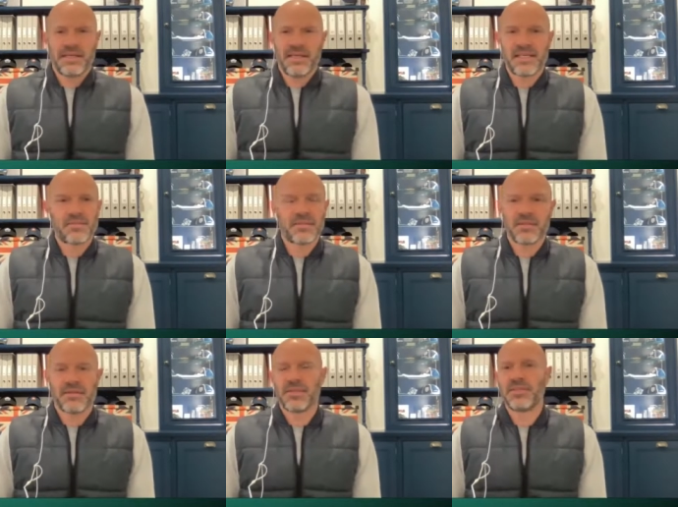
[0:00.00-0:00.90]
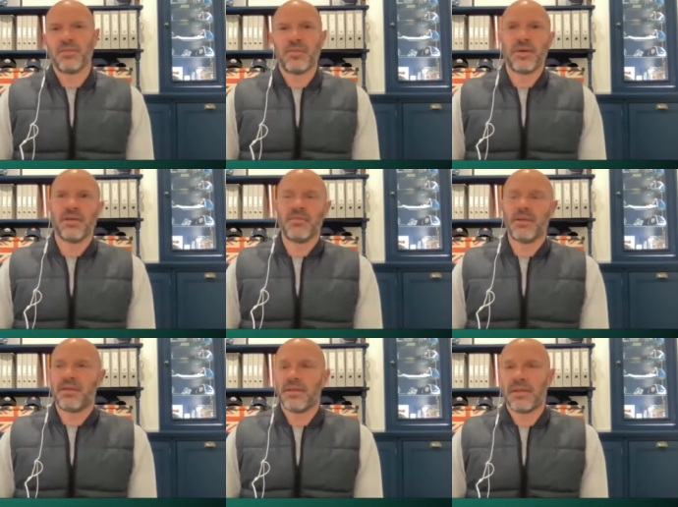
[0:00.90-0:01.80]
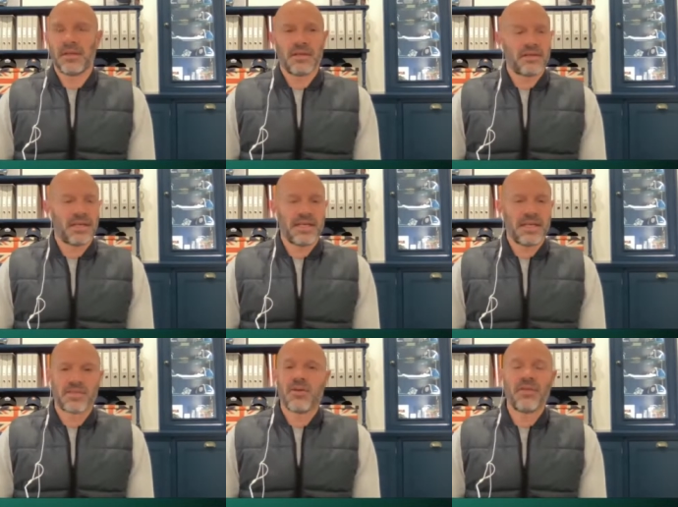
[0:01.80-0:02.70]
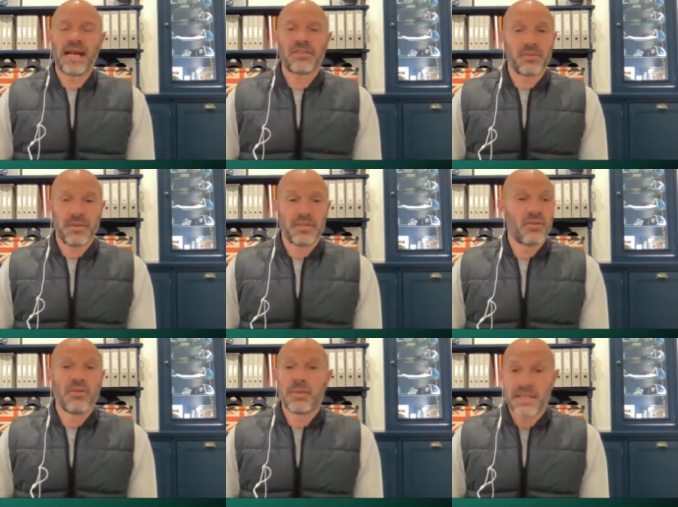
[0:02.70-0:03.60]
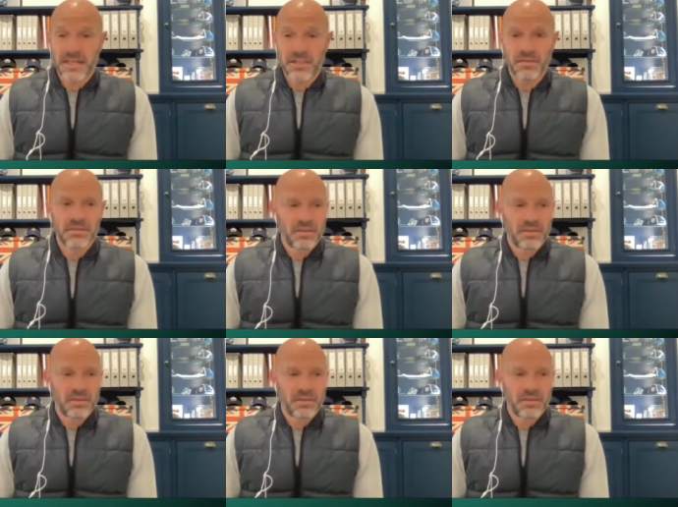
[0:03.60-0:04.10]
He's absolutely superb. He's got all the attributes. He's got all the potential